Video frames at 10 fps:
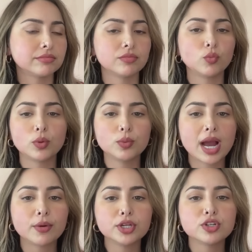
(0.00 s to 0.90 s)
well, mm-hmm.
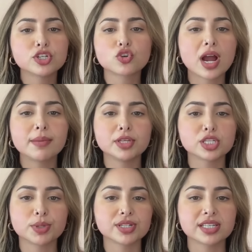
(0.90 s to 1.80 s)
how would mm-hmm. you describe this
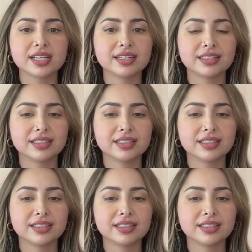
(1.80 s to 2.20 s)
person?